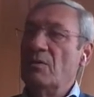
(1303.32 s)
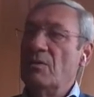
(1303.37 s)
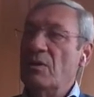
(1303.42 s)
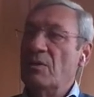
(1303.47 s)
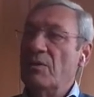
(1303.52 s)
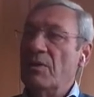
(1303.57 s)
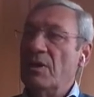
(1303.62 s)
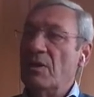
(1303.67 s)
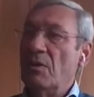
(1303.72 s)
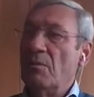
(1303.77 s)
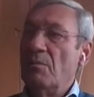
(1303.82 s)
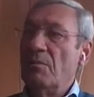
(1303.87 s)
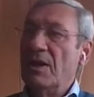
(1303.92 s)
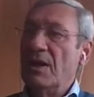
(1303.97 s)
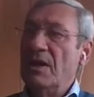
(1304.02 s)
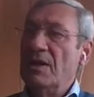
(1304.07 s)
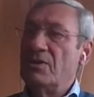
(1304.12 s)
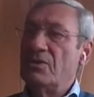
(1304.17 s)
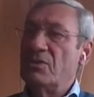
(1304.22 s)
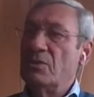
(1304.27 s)
were
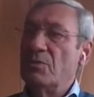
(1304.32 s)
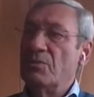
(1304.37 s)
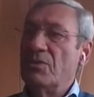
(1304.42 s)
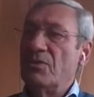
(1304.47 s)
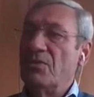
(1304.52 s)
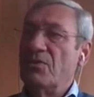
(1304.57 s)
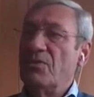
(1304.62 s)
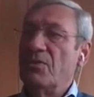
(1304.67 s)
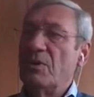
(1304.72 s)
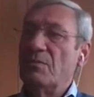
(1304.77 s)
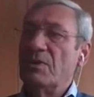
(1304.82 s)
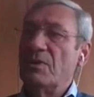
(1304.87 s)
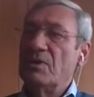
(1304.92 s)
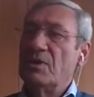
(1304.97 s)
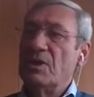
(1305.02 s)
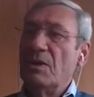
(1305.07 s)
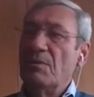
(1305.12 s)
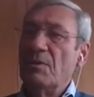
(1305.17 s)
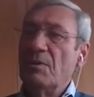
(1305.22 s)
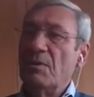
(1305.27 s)
obliged to perform a
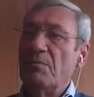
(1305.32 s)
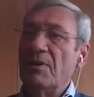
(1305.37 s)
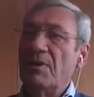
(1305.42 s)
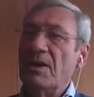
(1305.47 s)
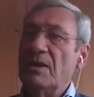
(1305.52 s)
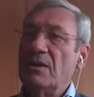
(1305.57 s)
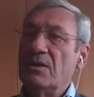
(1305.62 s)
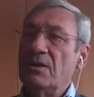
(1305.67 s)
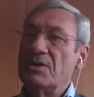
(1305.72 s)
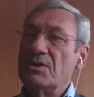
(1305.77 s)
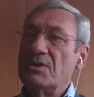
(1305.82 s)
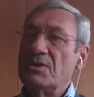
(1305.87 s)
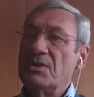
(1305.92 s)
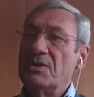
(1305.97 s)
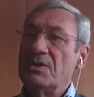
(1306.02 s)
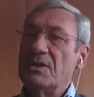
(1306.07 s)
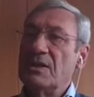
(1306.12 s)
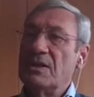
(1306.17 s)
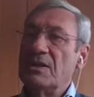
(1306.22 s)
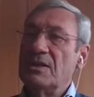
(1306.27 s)
double plate
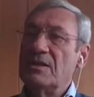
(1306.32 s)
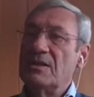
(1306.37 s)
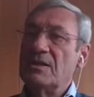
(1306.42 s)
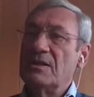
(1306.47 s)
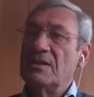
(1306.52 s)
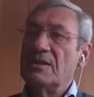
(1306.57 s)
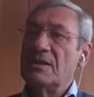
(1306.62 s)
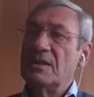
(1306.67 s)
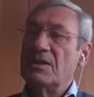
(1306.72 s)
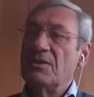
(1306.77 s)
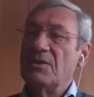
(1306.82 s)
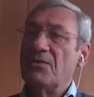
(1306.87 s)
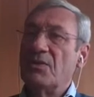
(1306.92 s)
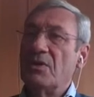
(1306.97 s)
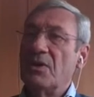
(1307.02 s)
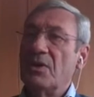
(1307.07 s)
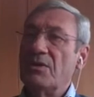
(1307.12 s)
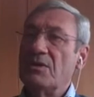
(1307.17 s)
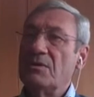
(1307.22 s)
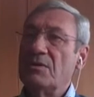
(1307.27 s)
osteosynthesis in the
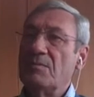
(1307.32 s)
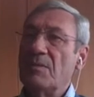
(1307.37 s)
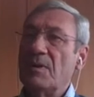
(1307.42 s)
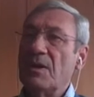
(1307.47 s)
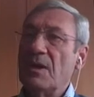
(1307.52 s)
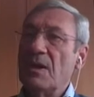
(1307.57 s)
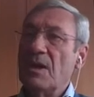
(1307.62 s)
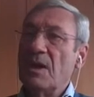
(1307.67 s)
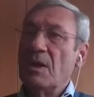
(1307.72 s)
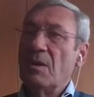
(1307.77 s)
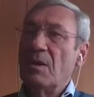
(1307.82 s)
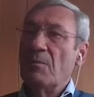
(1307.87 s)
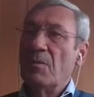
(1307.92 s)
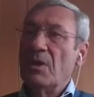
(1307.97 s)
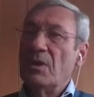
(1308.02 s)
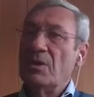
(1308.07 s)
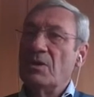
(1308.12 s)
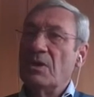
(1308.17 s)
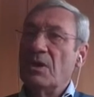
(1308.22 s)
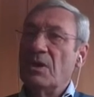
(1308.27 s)
front,
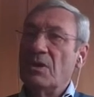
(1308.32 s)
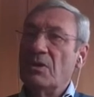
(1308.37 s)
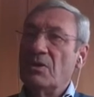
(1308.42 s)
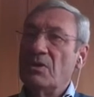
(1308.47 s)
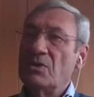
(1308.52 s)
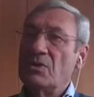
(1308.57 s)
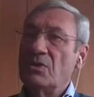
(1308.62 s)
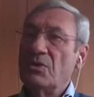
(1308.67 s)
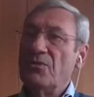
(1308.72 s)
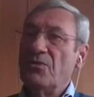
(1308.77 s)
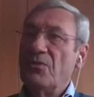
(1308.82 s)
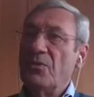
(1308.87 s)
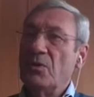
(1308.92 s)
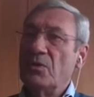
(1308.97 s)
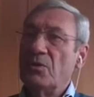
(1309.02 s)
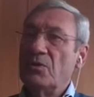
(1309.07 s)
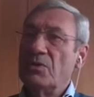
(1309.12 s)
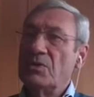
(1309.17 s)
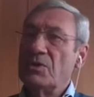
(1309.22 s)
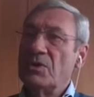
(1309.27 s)
but you should
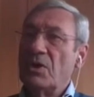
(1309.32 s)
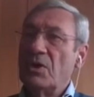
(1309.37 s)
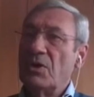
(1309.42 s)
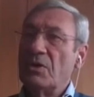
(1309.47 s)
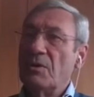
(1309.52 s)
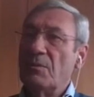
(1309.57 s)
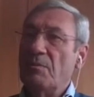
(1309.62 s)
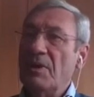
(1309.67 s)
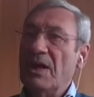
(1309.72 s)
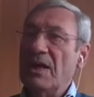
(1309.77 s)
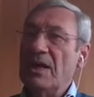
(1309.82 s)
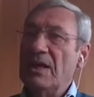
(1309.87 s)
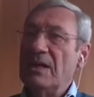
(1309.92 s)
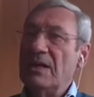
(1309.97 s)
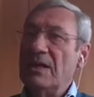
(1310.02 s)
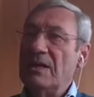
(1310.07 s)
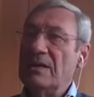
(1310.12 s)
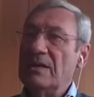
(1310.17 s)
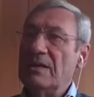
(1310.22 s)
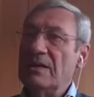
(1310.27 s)
focus on the back,
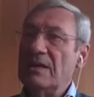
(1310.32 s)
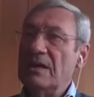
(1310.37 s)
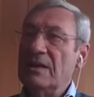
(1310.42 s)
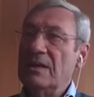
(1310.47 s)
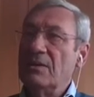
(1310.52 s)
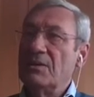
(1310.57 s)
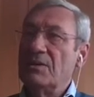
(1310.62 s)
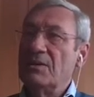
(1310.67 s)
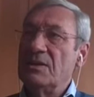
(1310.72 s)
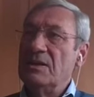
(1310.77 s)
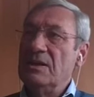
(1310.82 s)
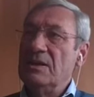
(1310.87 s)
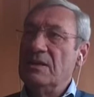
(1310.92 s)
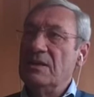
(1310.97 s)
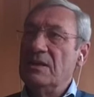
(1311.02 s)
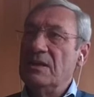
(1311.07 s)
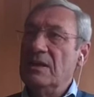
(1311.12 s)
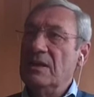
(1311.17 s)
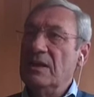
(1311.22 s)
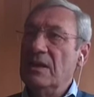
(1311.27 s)
and you see
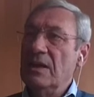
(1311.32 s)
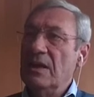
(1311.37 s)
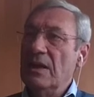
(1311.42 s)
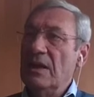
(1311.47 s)
the